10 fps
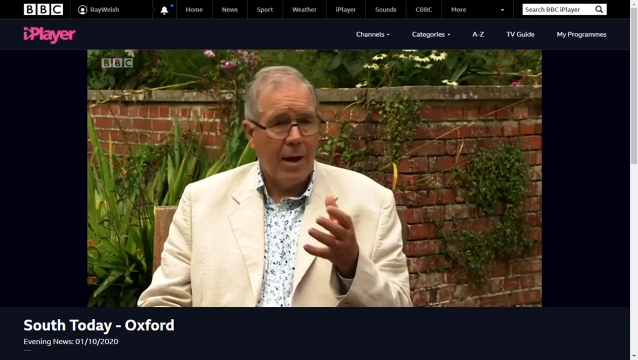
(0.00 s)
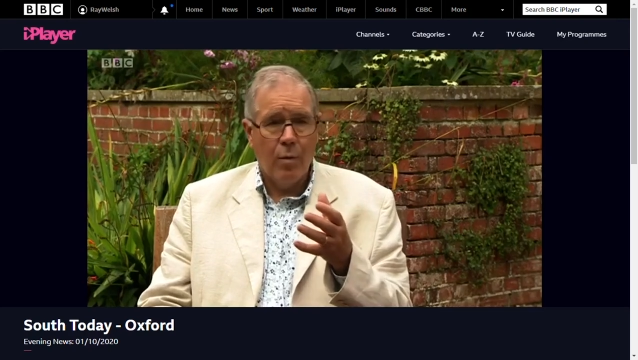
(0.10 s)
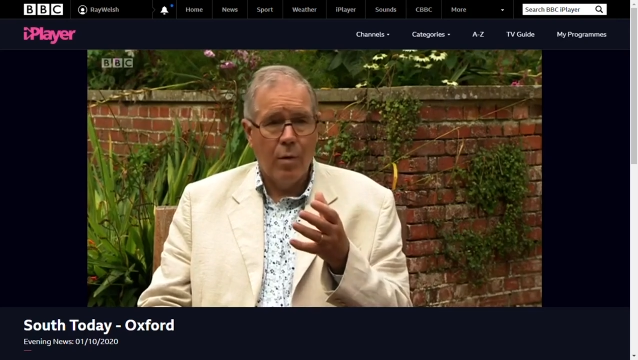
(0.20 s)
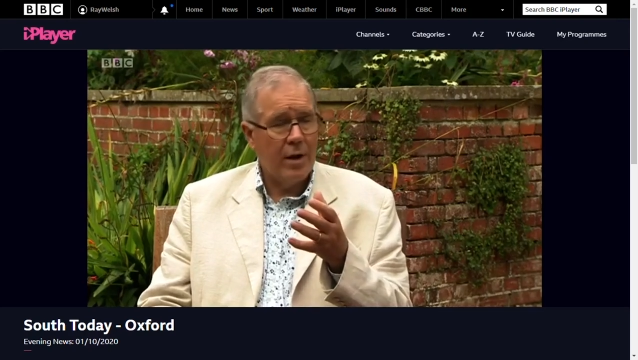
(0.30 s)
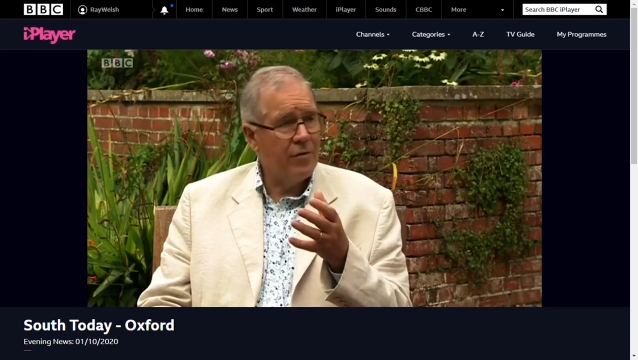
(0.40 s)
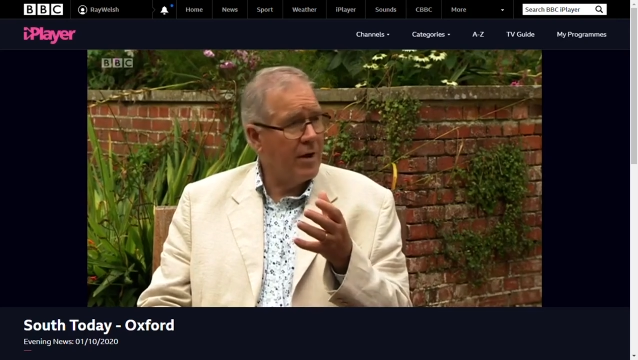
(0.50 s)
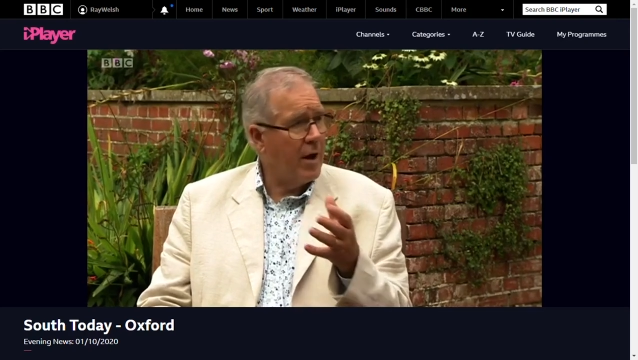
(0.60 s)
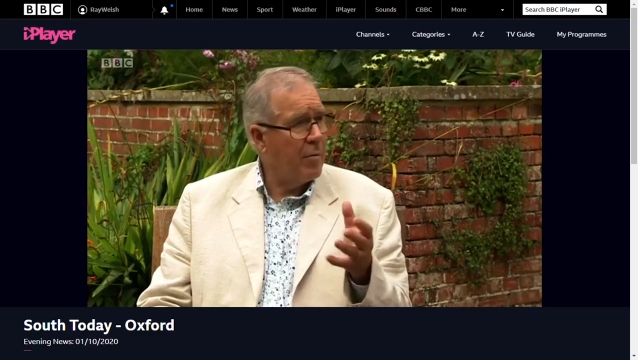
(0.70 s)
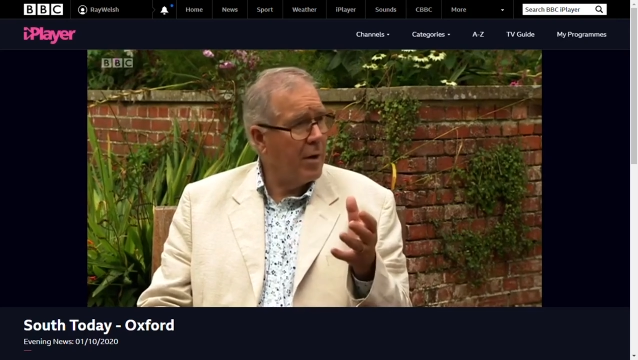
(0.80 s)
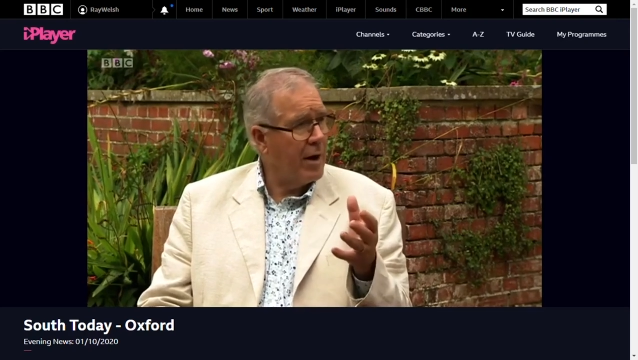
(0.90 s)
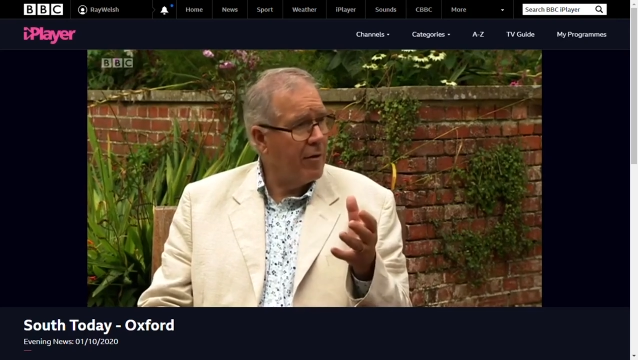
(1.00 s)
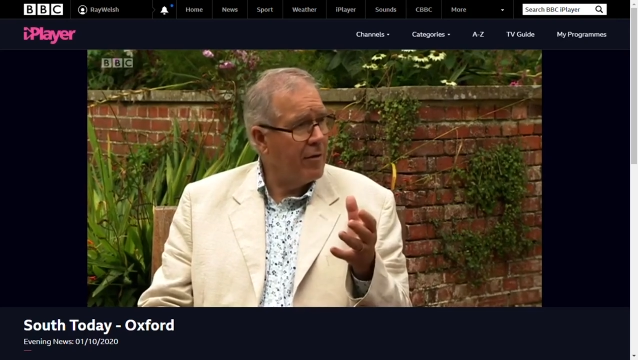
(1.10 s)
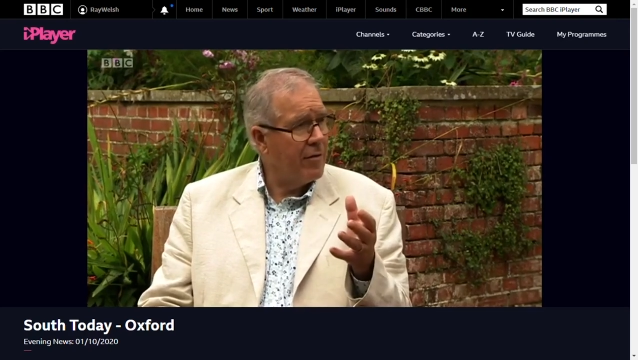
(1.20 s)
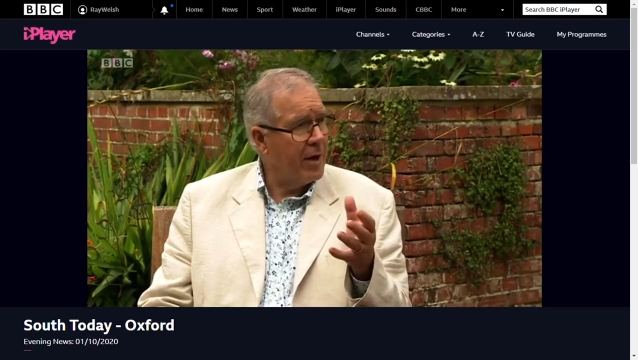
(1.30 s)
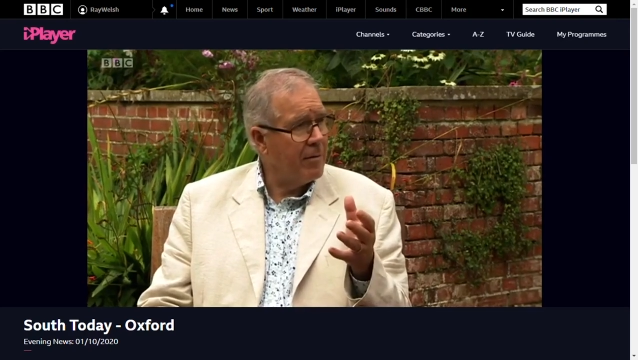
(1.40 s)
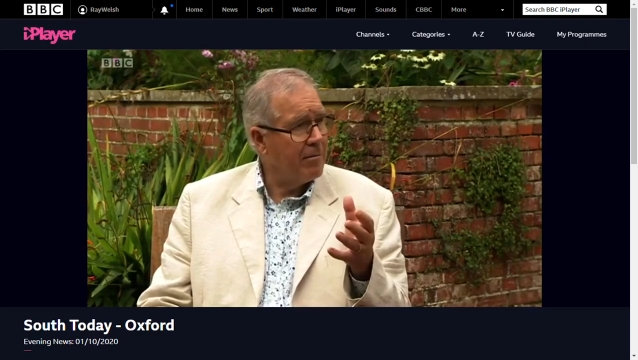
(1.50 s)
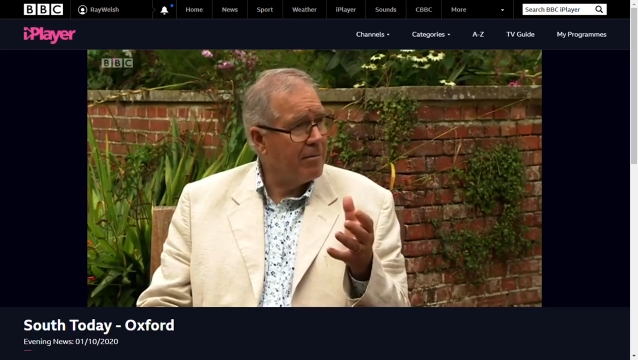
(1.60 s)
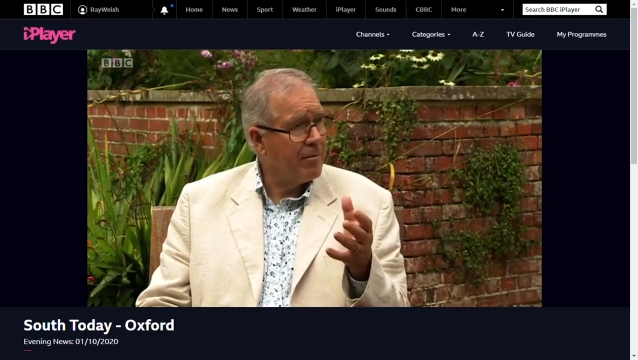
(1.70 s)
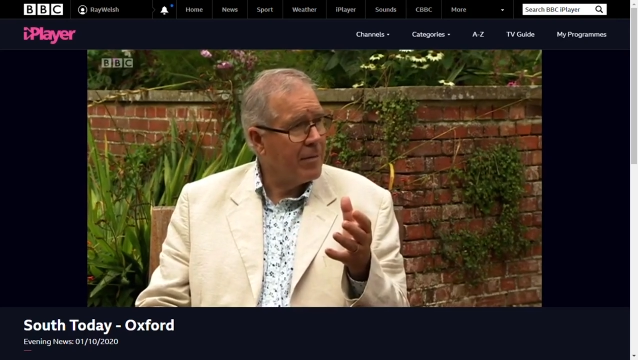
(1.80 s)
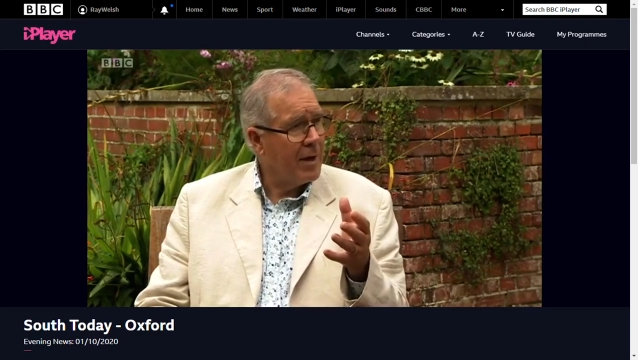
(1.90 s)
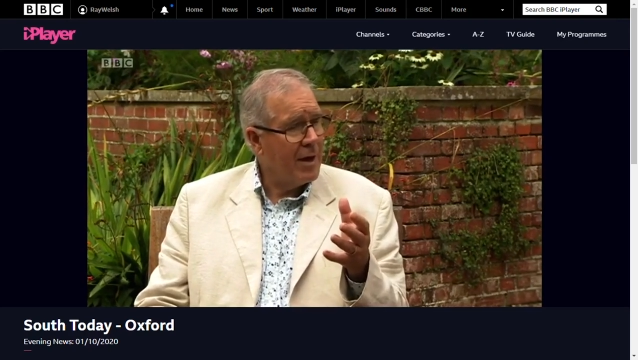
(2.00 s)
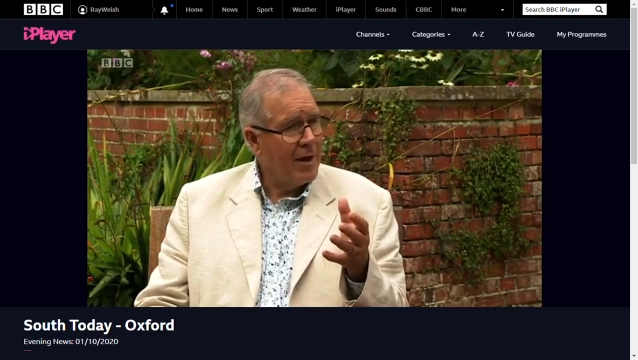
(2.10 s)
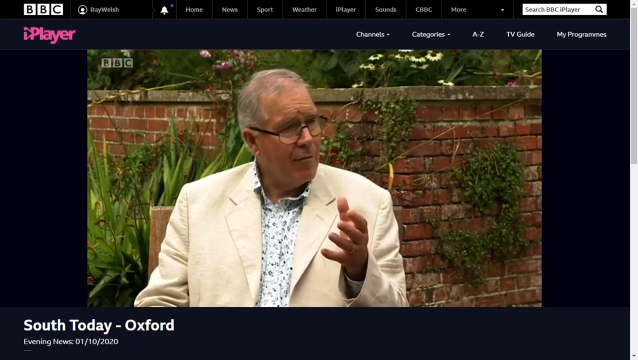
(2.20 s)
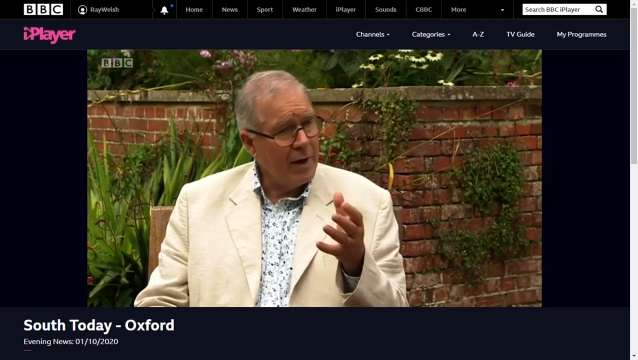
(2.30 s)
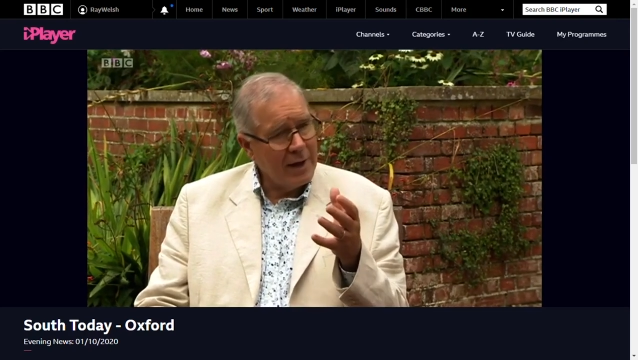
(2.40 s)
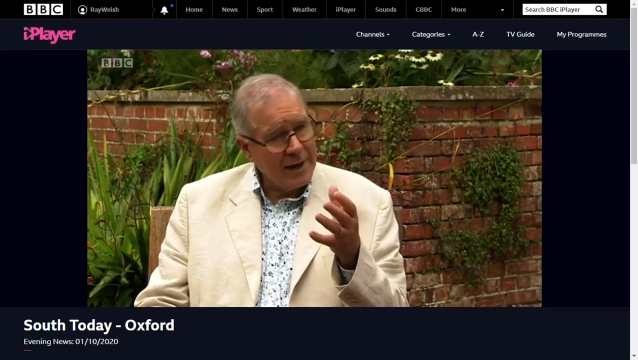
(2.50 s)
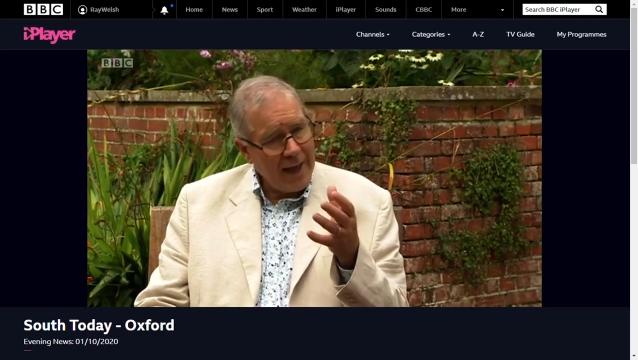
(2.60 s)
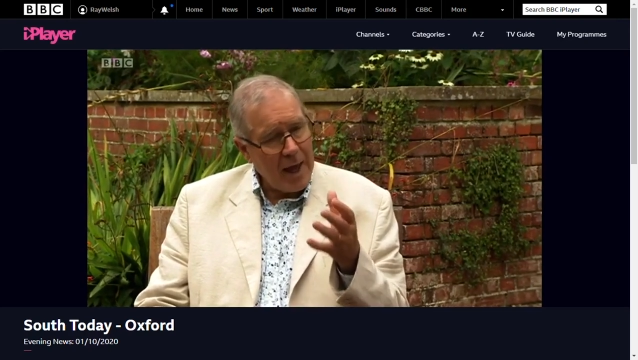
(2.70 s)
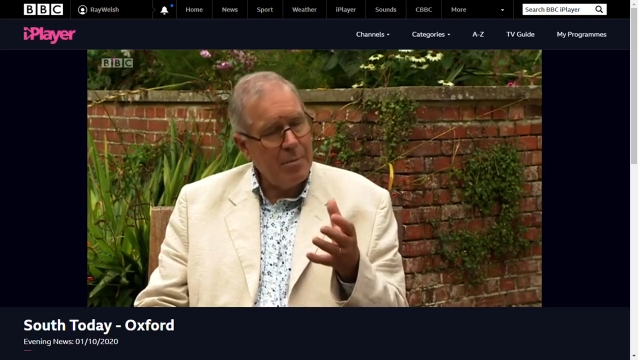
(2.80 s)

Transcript: Well, it's a no-brainer, isn't it? If we can get